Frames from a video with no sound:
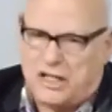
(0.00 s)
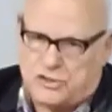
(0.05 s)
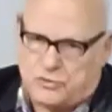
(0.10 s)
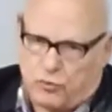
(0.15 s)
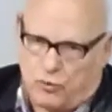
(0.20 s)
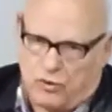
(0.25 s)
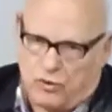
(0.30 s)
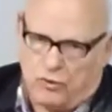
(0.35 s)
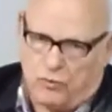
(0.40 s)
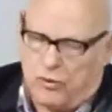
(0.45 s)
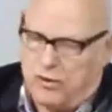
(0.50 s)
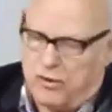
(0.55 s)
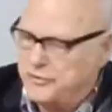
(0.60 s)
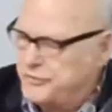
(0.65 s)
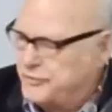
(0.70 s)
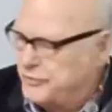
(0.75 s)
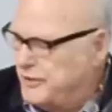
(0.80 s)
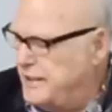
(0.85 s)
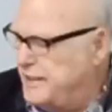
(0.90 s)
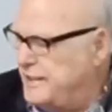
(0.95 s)
World War
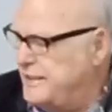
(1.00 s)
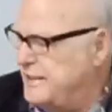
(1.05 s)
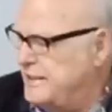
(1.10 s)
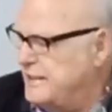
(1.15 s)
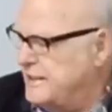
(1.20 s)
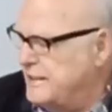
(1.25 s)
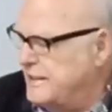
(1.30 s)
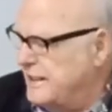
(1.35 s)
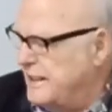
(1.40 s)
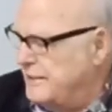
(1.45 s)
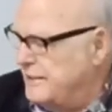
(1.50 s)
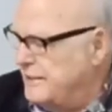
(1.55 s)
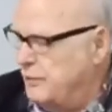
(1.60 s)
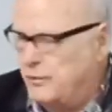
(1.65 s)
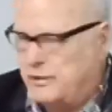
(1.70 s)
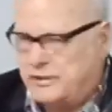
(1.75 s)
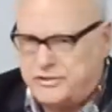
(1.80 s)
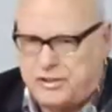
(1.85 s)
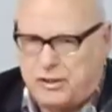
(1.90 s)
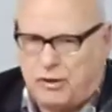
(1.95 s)
III. And then
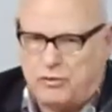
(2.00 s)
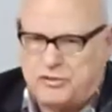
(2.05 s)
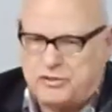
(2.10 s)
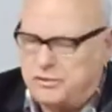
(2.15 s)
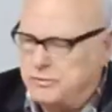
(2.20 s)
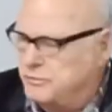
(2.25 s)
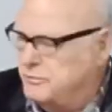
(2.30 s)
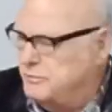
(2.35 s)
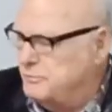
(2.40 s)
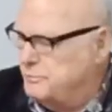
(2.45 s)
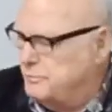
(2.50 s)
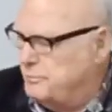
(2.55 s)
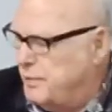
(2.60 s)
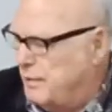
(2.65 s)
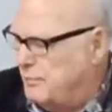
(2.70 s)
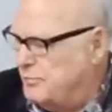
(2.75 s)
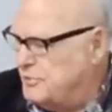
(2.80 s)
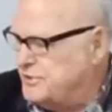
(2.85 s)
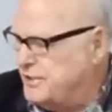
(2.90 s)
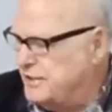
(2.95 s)
when Chosen
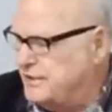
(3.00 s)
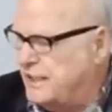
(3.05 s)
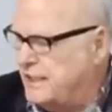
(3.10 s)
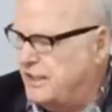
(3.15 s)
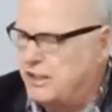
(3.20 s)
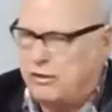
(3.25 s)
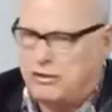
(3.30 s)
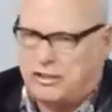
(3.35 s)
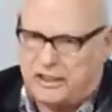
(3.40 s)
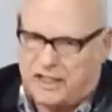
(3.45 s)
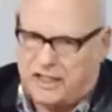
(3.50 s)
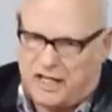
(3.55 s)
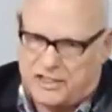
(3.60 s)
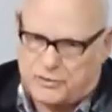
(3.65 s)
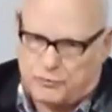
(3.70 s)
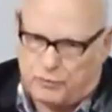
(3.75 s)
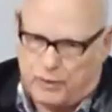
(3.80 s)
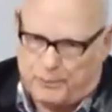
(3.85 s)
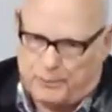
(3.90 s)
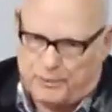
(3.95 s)
published it, they called it God's
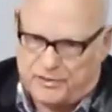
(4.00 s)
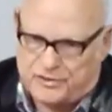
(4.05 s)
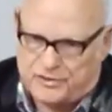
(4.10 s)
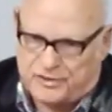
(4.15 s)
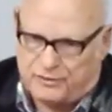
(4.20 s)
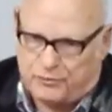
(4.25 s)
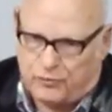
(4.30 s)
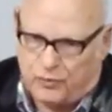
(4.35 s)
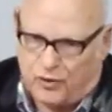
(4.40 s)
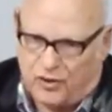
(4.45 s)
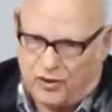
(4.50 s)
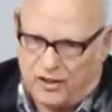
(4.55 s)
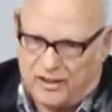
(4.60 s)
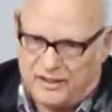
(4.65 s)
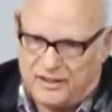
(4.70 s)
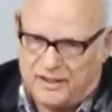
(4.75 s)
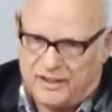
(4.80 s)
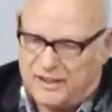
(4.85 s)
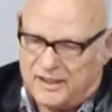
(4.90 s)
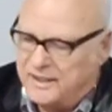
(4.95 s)
Weapons of War.